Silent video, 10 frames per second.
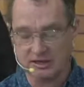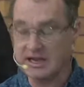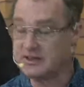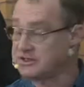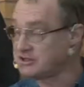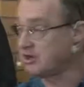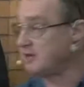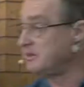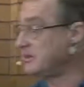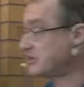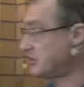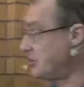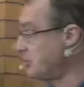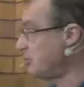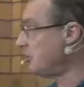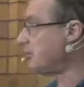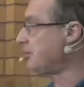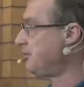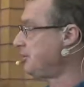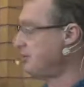And this time in the synagogue of
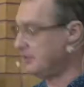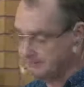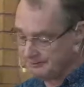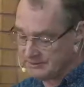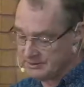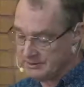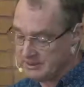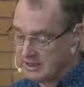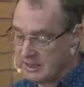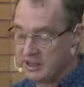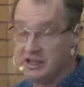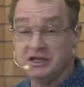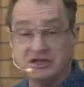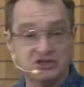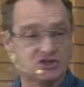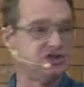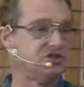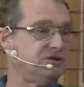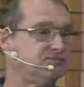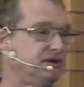Capernaum, he is
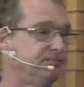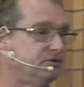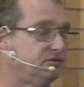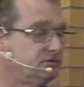teaching people,